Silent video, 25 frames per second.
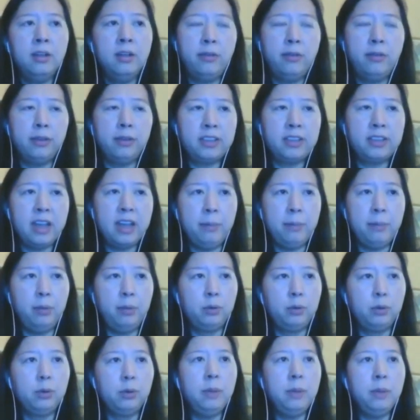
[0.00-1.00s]
For
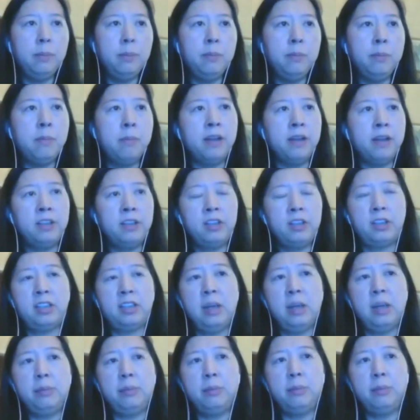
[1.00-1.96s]
example, doing multi-step